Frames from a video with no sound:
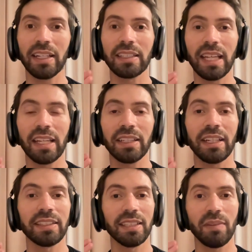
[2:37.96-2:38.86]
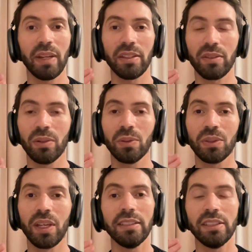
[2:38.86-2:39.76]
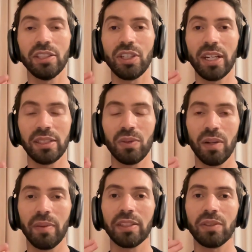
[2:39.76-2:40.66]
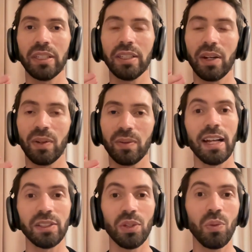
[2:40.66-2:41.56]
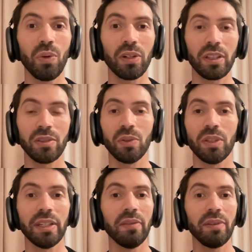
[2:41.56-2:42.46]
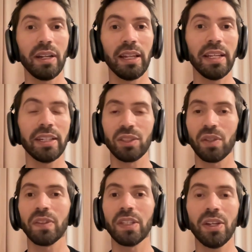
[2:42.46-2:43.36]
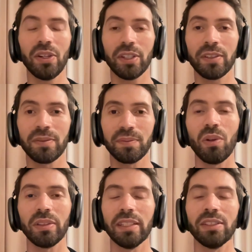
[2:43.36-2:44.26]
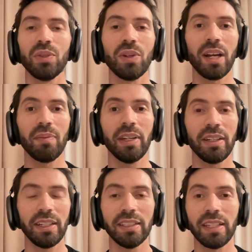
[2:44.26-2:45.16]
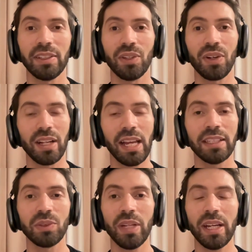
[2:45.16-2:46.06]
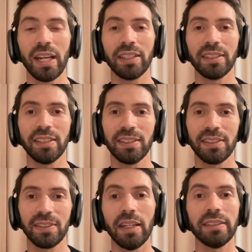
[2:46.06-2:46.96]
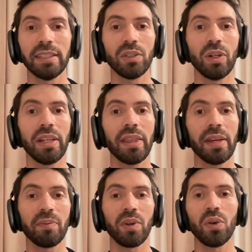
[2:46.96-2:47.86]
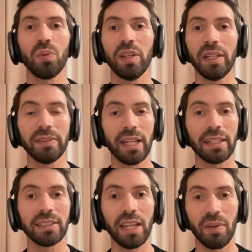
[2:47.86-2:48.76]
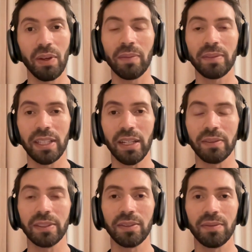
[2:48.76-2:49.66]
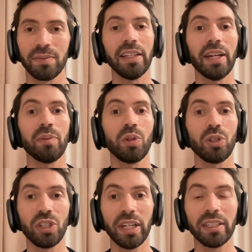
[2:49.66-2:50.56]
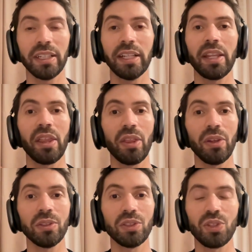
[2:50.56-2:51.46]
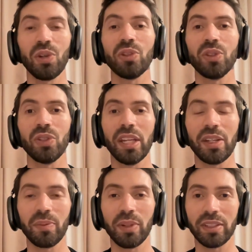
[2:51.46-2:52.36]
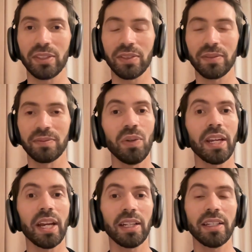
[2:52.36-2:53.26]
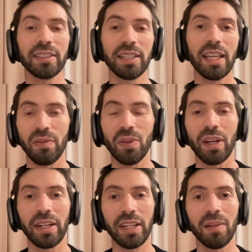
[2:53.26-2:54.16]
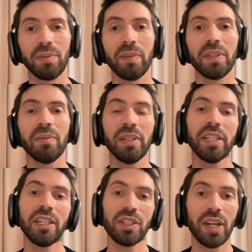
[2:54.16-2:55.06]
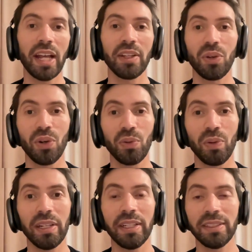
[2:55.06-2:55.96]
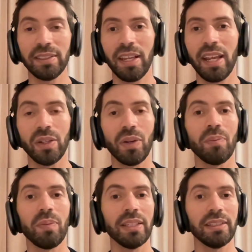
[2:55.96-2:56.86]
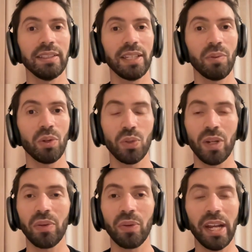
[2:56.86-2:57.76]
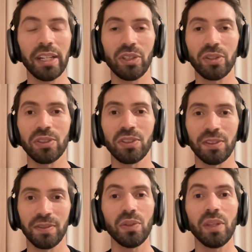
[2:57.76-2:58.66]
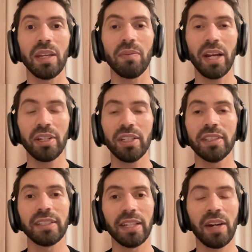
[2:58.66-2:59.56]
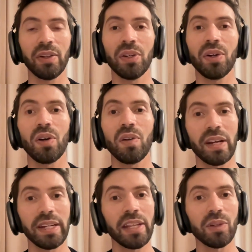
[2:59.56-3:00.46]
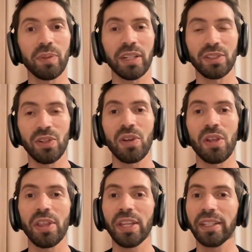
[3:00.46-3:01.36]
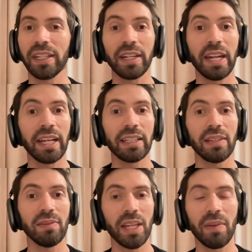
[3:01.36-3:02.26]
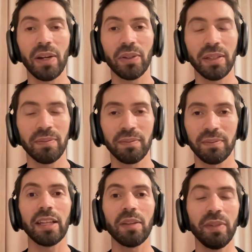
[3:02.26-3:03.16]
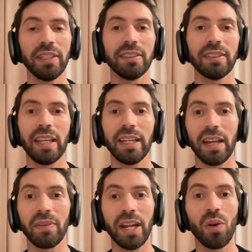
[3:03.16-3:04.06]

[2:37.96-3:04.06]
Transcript: like a tightness in my throat, this is just where I'm at right now. As you work through the different layers of the onion, what tends to happen is that your client realizes that it's actually them who believes that about themselves, and they are projecting that thought onto the other person. Regardless if you can help them diminish and or release their unpleasant emotional reactions to the imagined scenario of another person thinking negatively about them, that means they have